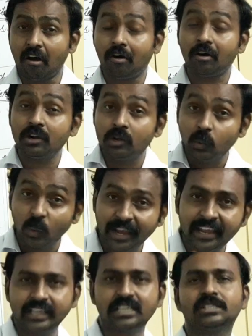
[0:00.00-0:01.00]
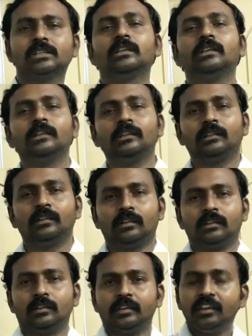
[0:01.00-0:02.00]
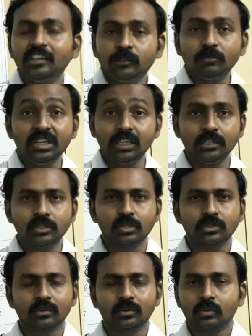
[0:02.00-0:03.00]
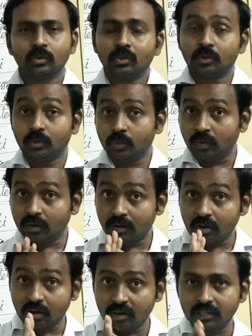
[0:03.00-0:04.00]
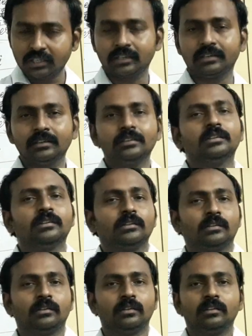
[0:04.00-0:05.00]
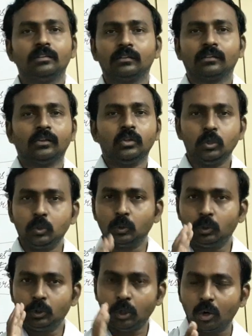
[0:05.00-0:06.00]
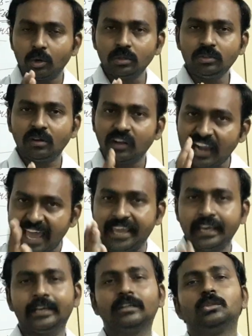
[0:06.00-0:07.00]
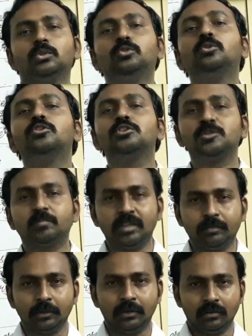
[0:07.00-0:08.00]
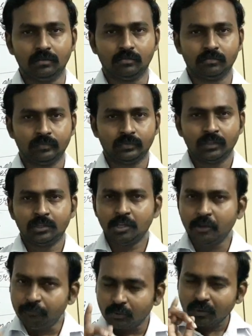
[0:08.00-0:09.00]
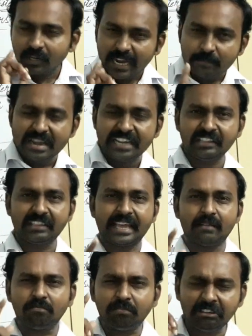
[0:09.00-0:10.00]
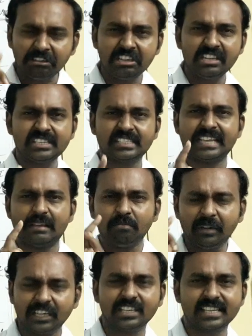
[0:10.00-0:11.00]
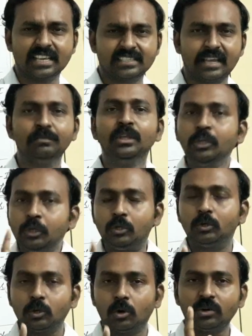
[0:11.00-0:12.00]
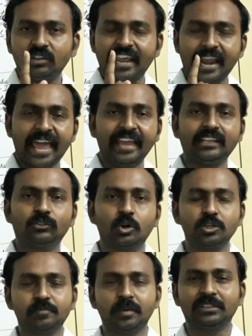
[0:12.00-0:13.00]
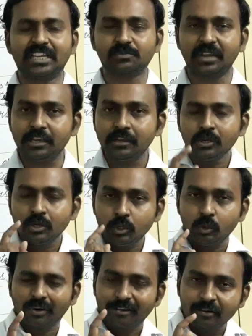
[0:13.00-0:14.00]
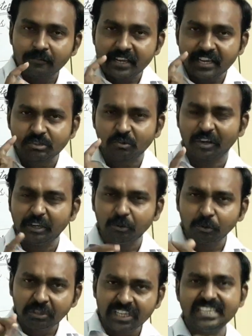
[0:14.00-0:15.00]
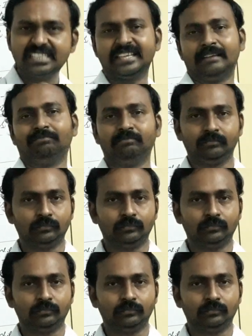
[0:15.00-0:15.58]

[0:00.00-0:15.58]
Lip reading: always, it means you are not, you don't like those people. If you comment them, tease them, criticize them, you don't like those people. That's why you are always ready to tease them.